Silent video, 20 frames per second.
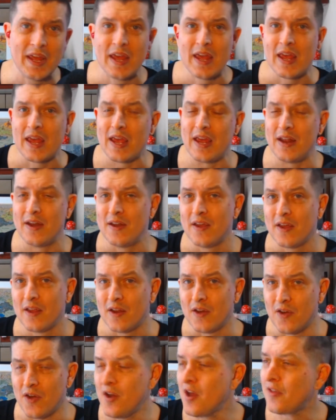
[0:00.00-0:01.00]
and
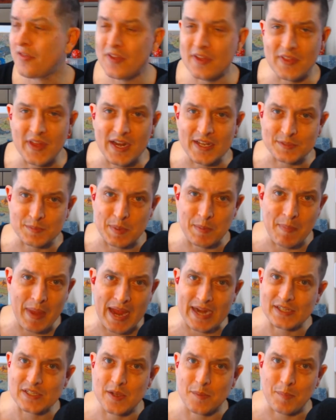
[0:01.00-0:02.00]
nothing that has been
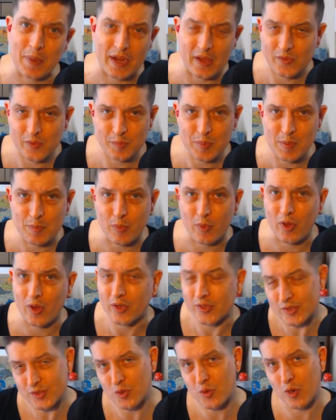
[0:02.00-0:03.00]
backed up by other people on
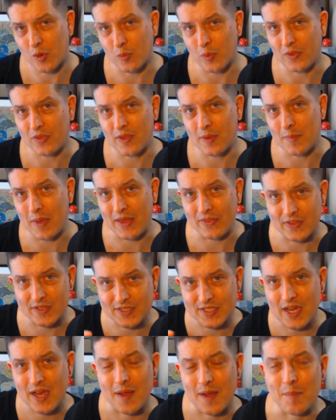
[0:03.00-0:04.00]
tour with him at the
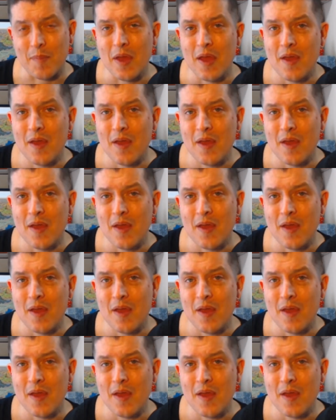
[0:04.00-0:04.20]
time.